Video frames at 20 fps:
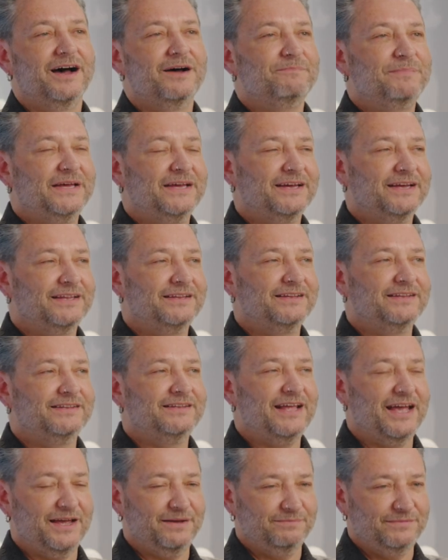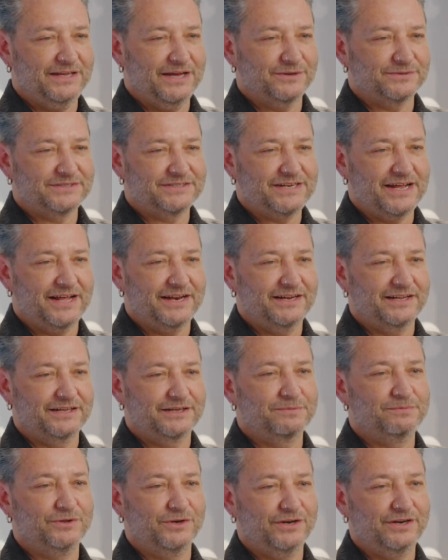Being named the Outstanding
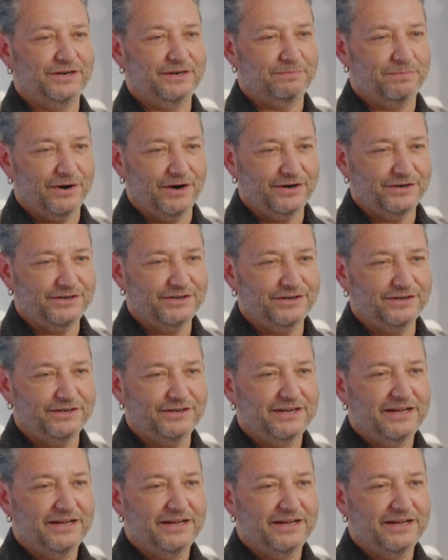Community Partner,